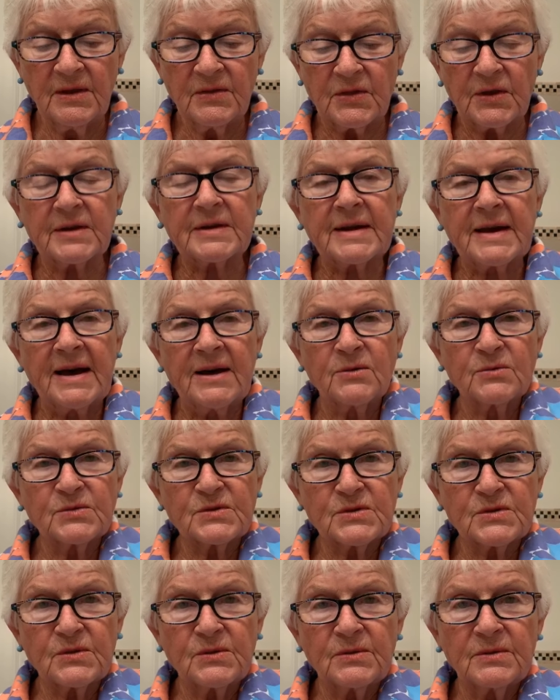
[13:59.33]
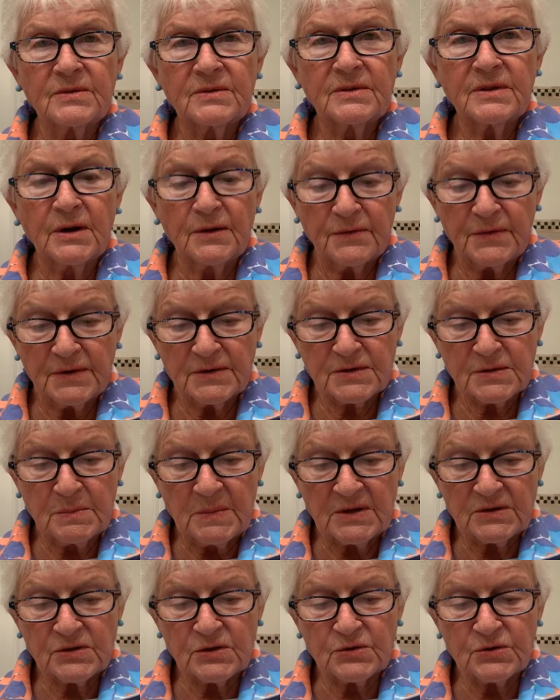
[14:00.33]
the counsel of his
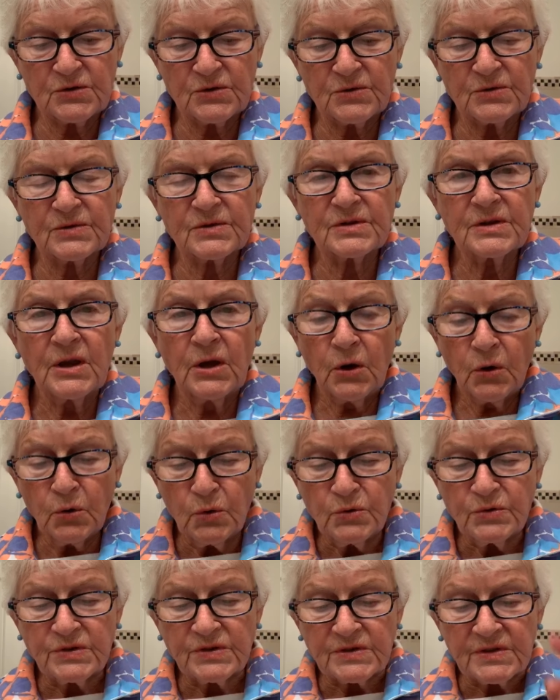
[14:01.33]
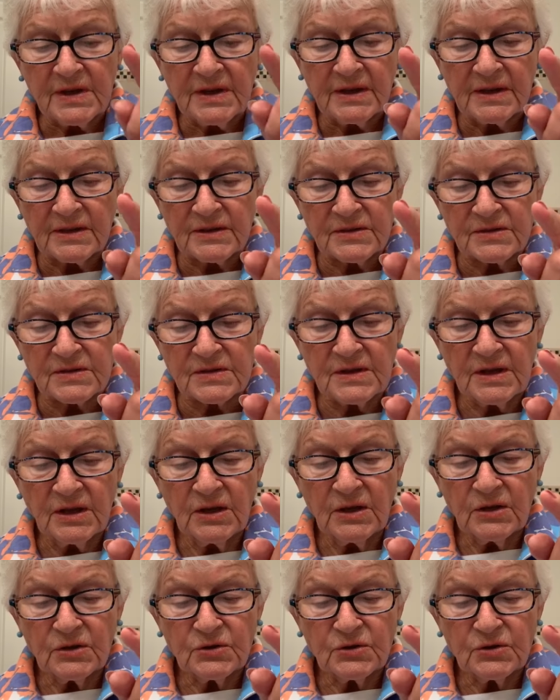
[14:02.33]
messengers, who says